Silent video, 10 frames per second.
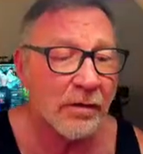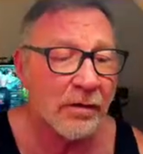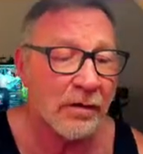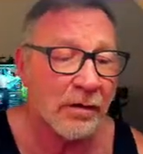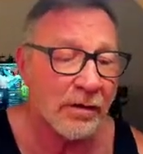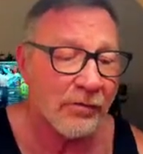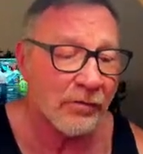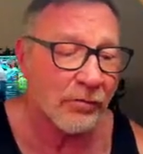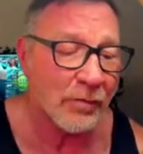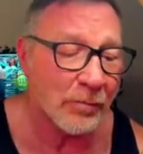And I just
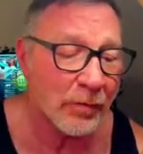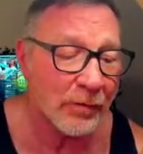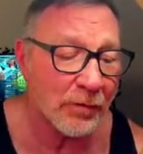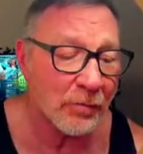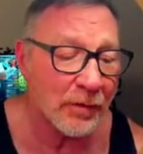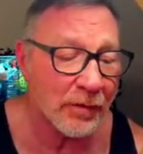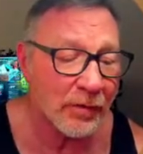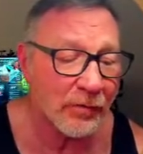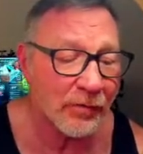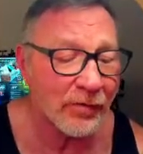want to put a little bit here
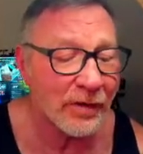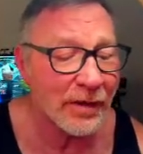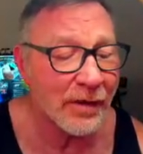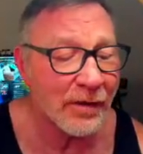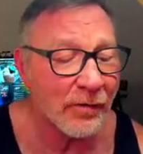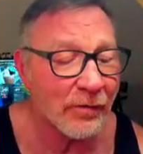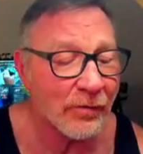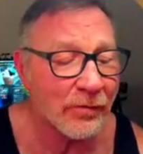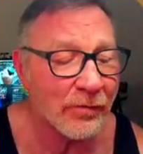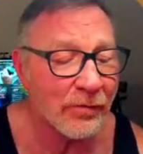and see how,
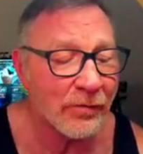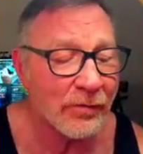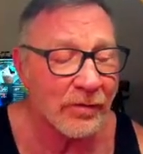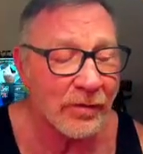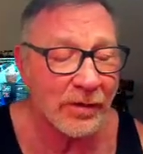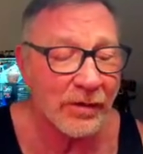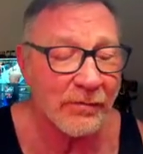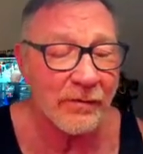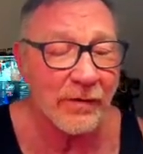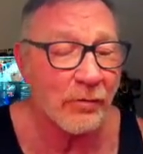yeah, I think
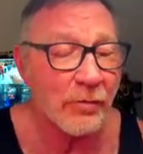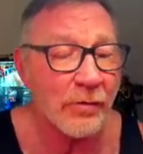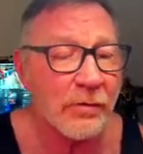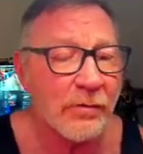that'll work.